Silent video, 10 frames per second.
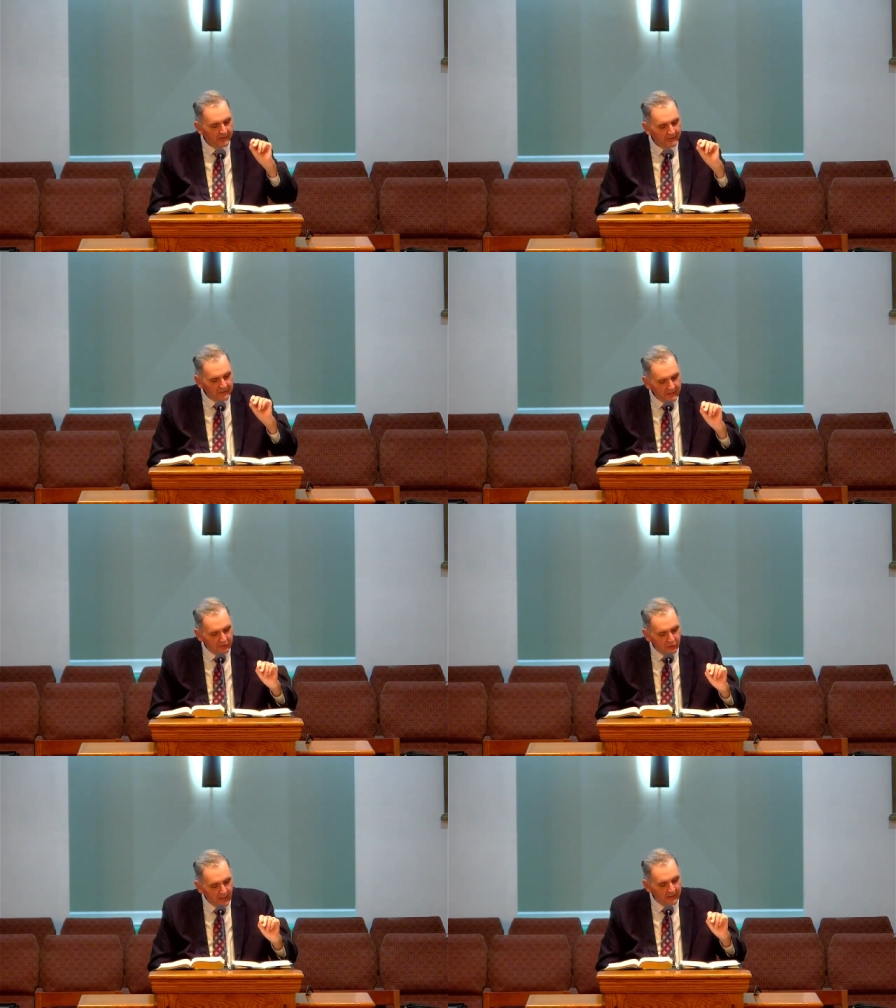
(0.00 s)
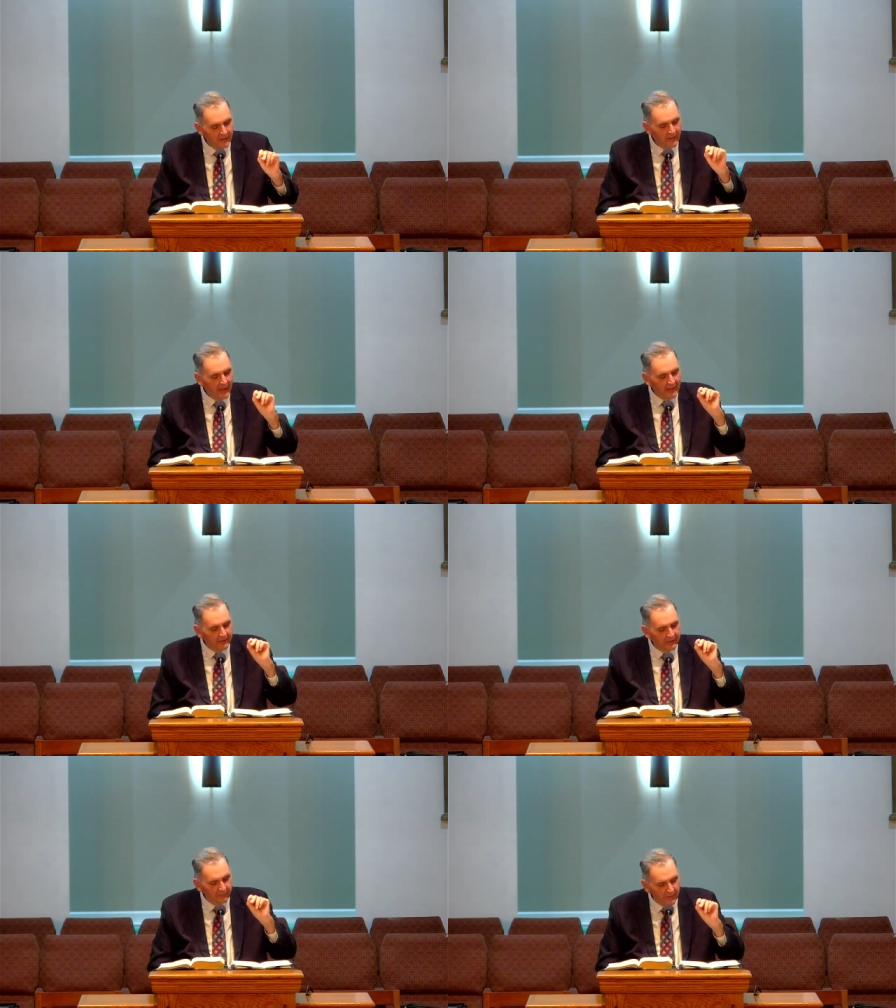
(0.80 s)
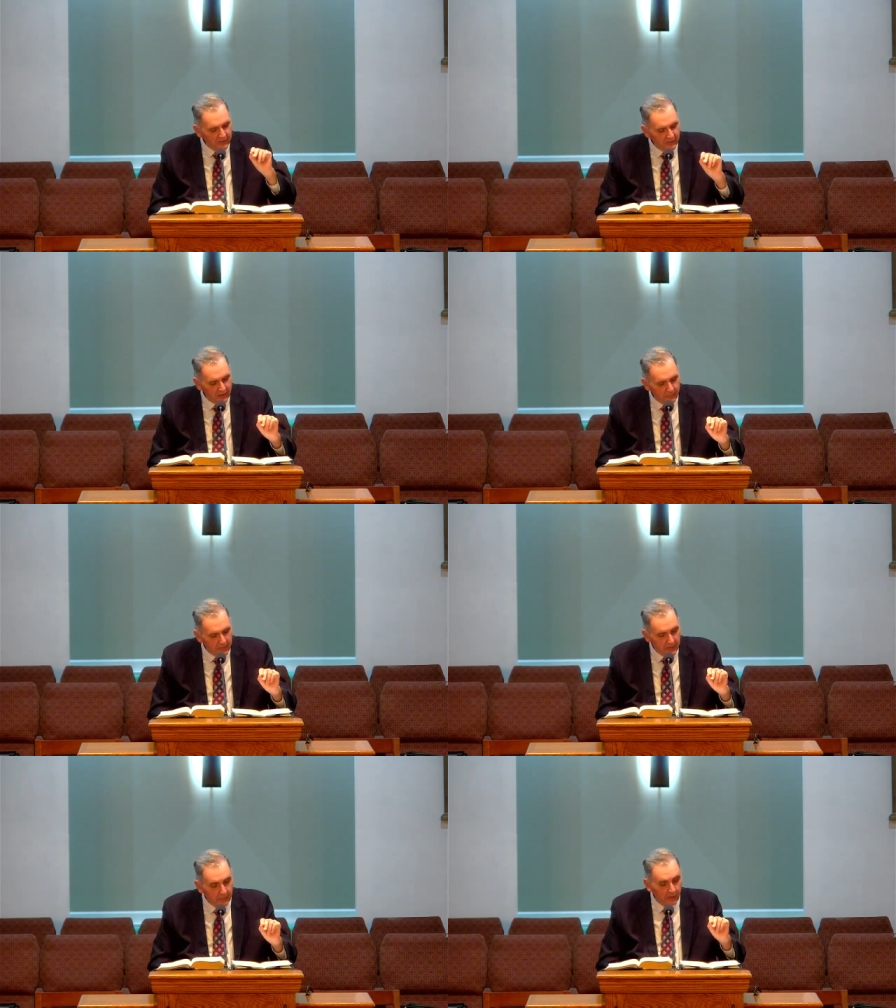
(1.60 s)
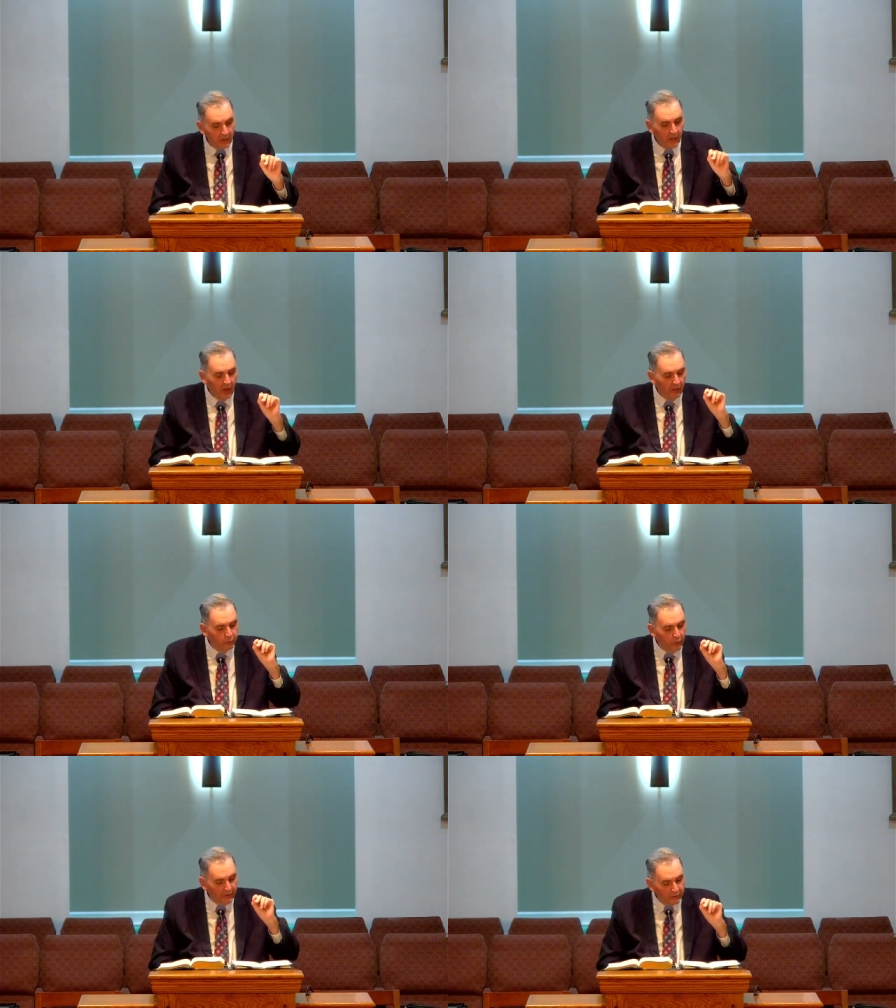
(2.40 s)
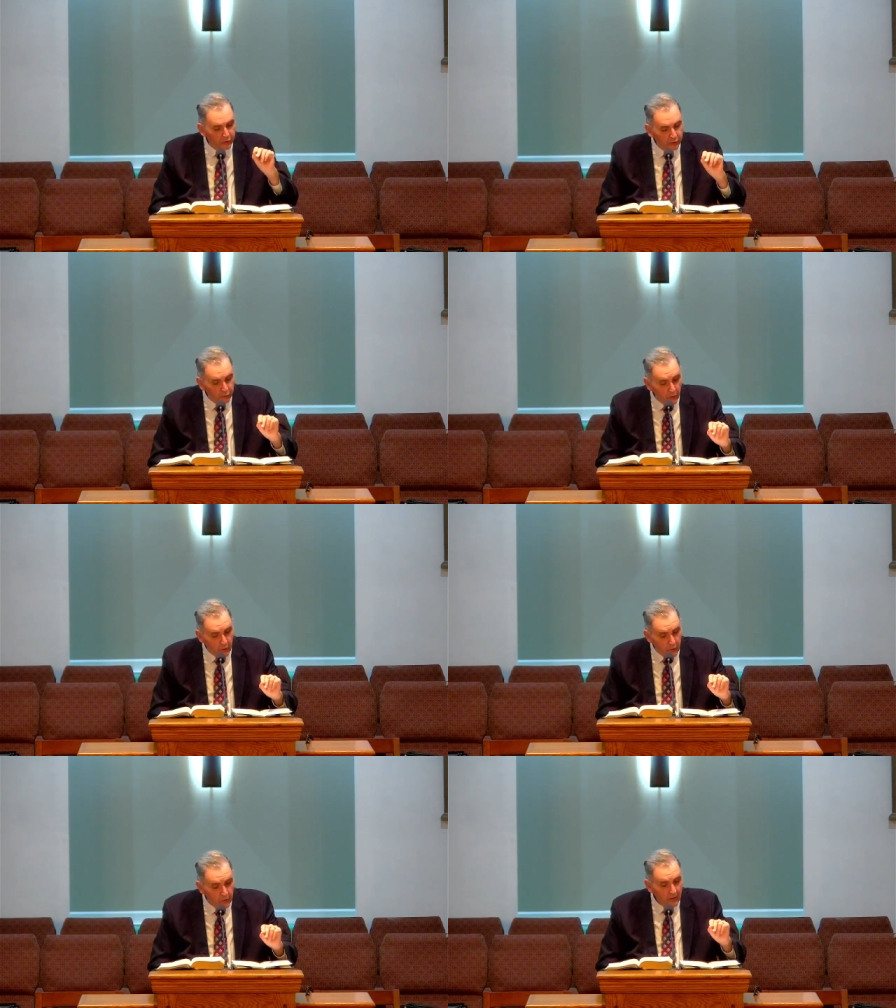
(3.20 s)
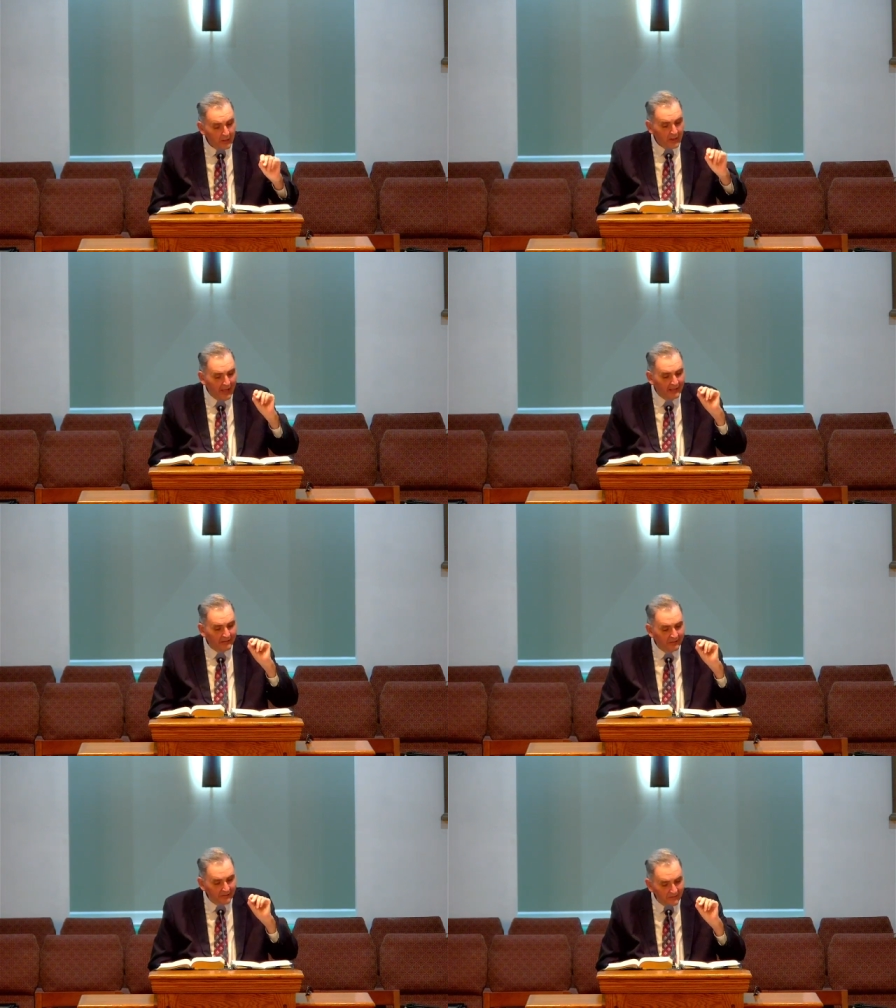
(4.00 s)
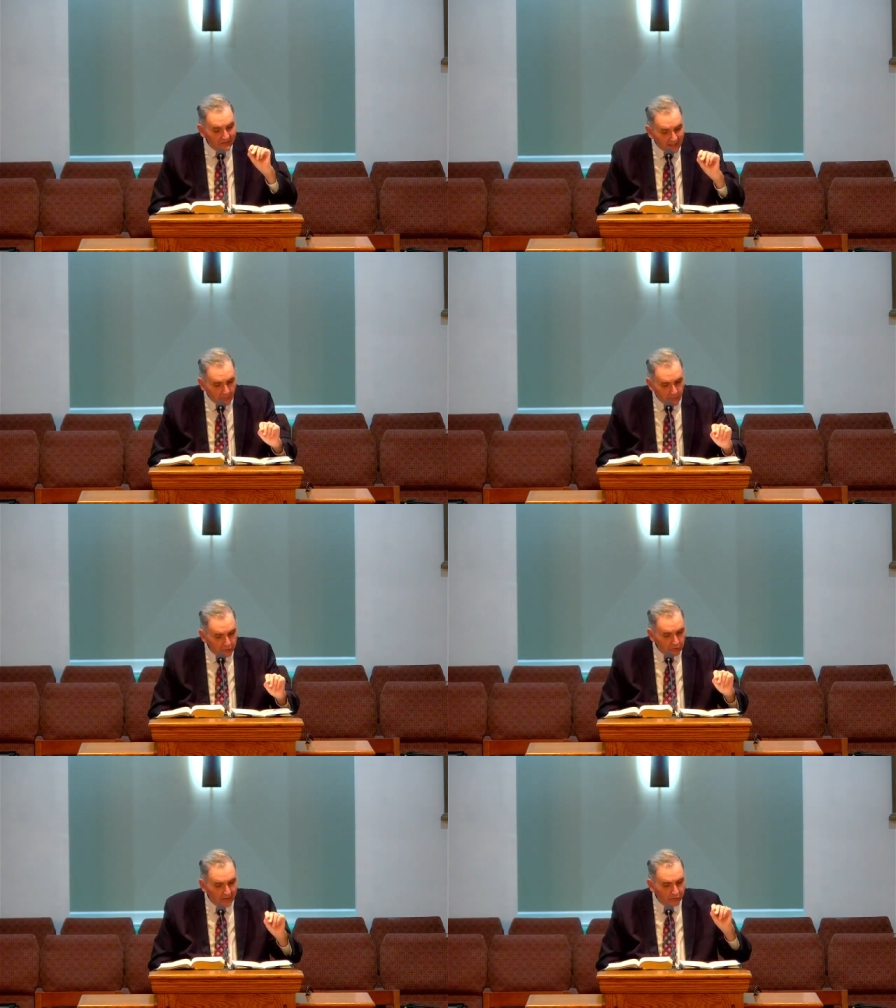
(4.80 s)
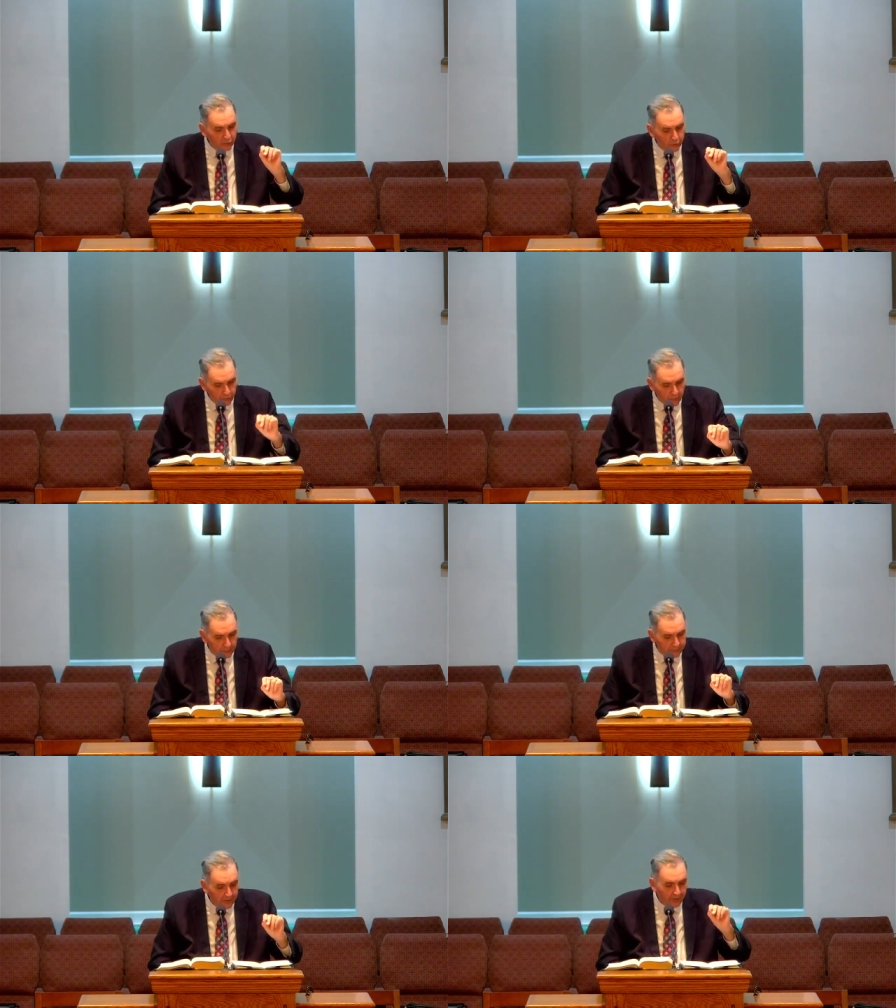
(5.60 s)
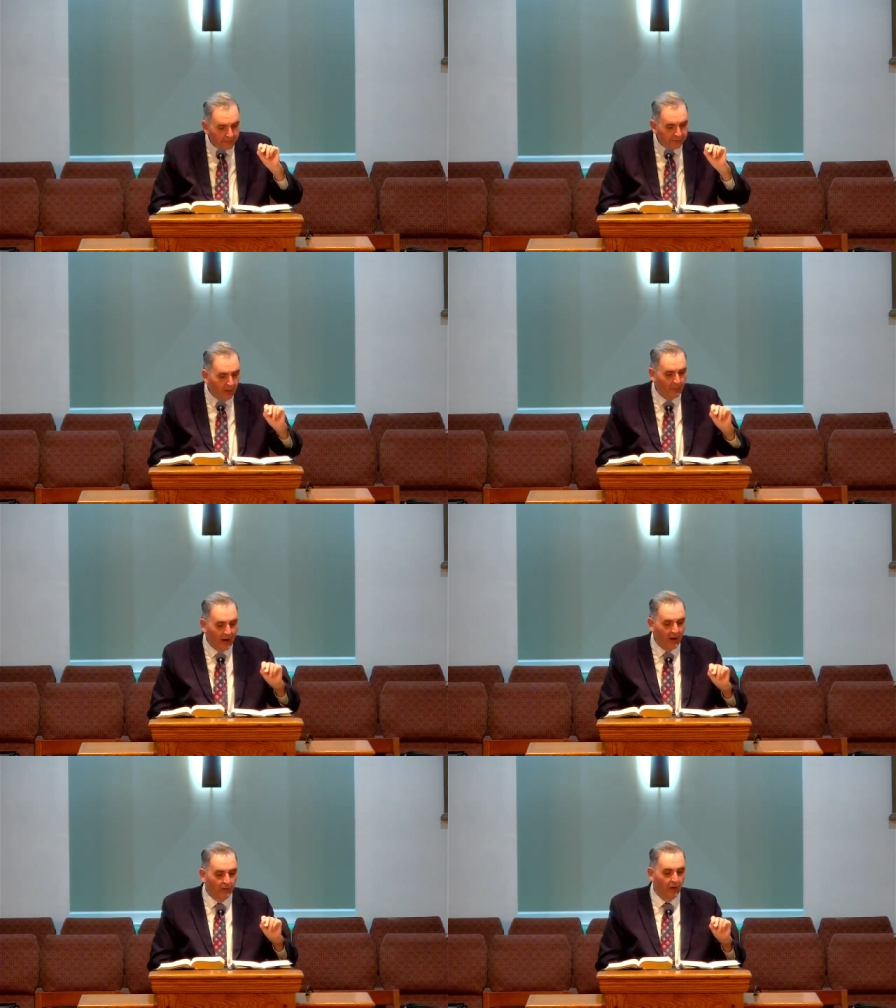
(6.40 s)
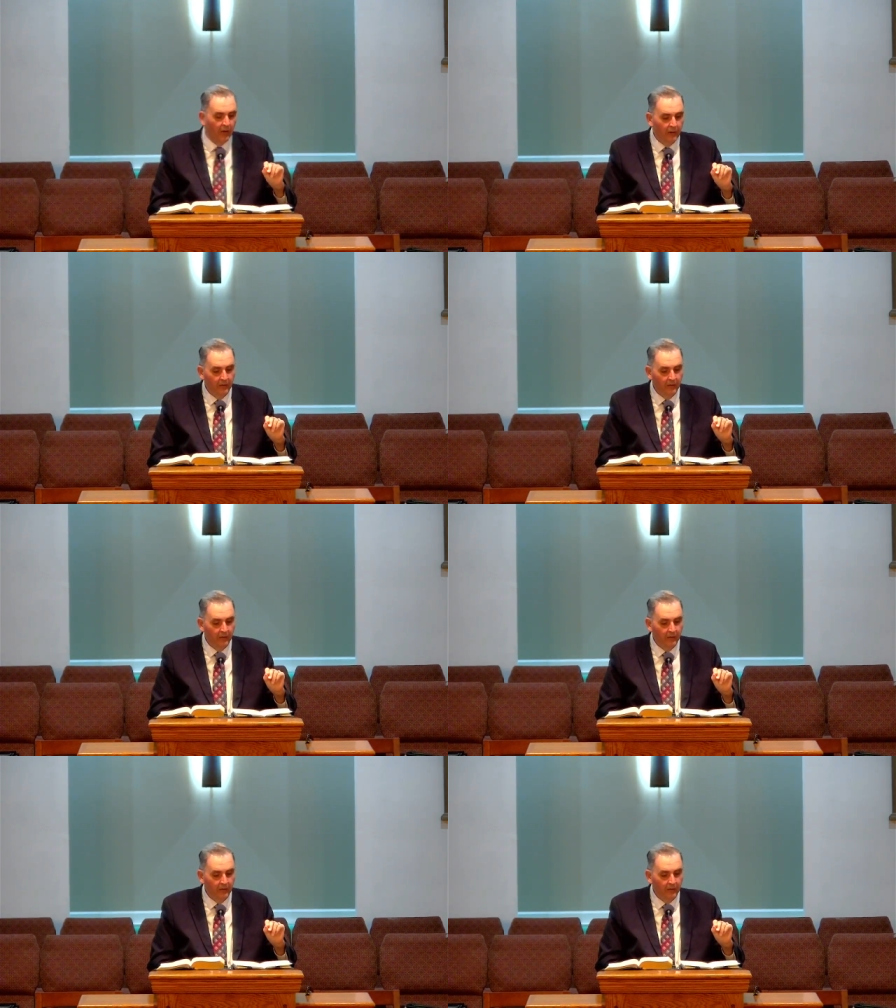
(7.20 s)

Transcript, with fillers: teaching and convincing people of what is true and distinguishing truth from error.